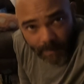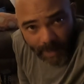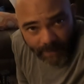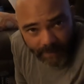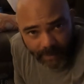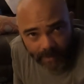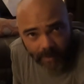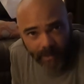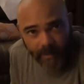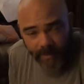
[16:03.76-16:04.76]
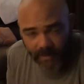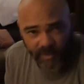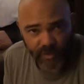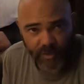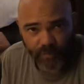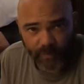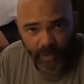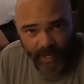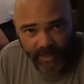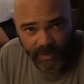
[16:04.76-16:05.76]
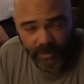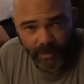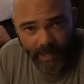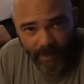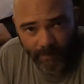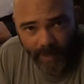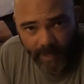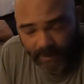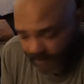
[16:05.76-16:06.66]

But they're super extra lightweight